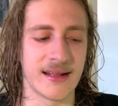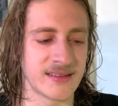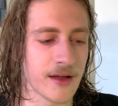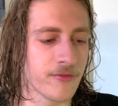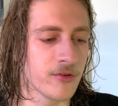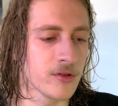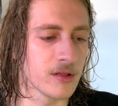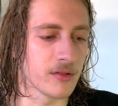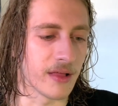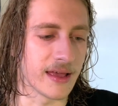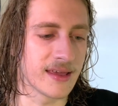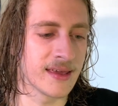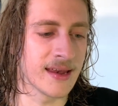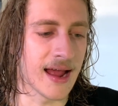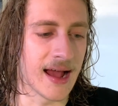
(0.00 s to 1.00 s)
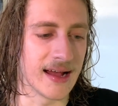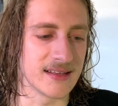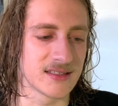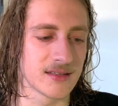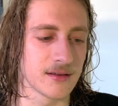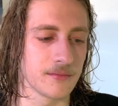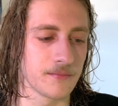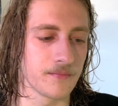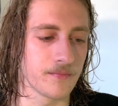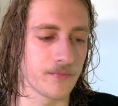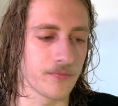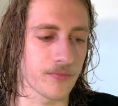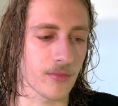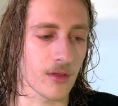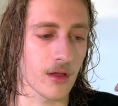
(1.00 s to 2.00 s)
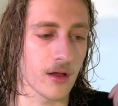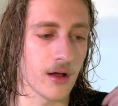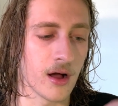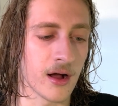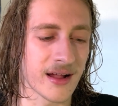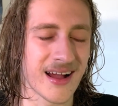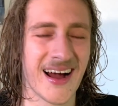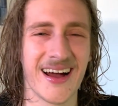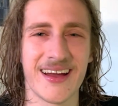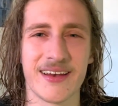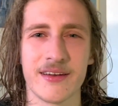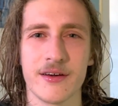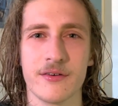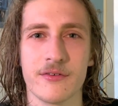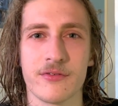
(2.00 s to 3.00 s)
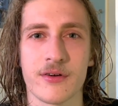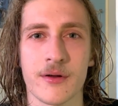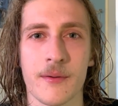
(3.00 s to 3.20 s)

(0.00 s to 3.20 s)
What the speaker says: definitely like it as a kind of